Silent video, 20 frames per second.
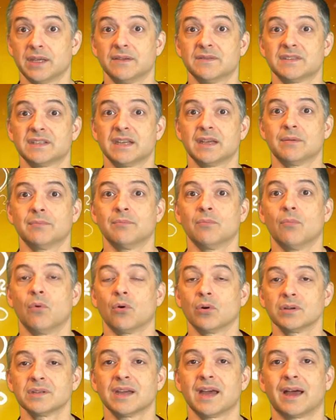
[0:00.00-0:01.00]
gives him
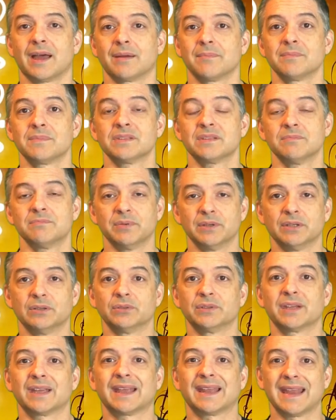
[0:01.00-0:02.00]
more time to
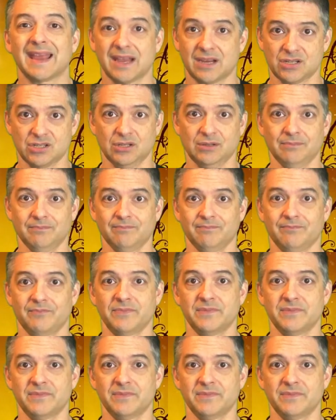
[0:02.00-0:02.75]
build connection.